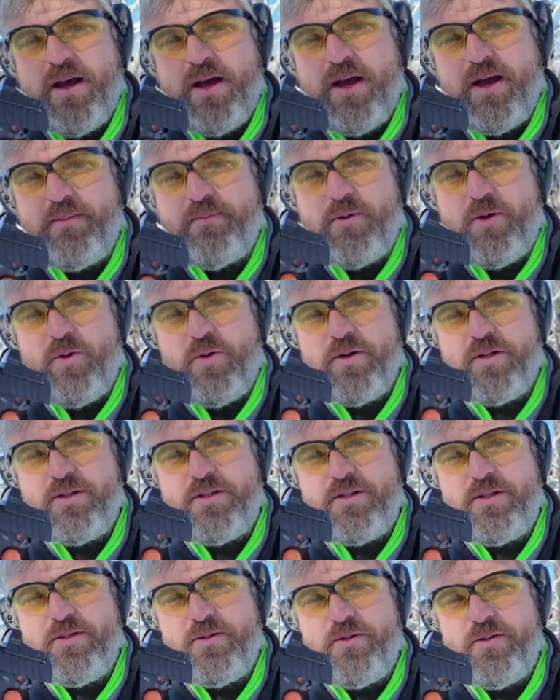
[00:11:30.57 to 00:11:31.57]
I'm
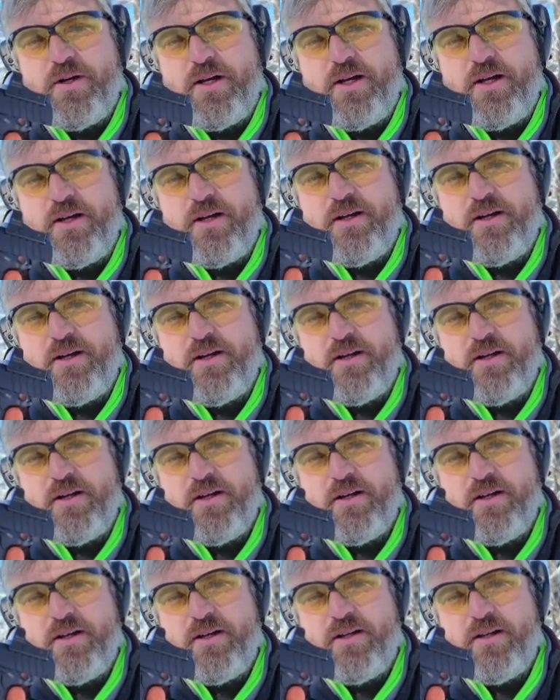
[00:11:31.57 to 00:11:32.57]
going to
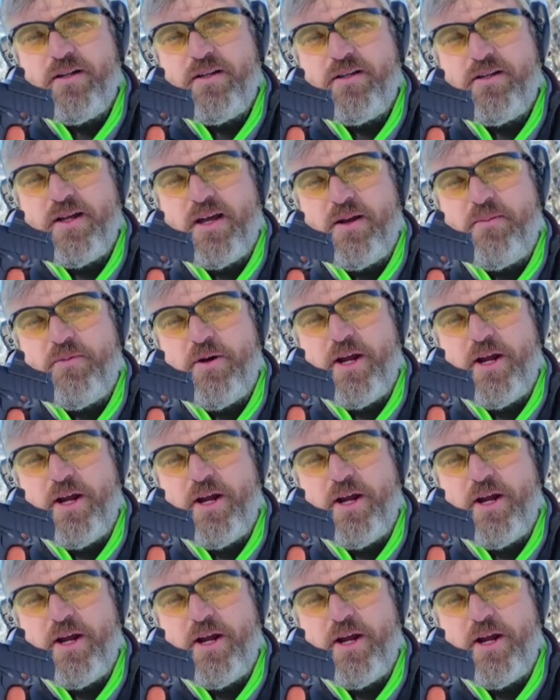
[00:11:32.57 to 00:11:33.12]
take a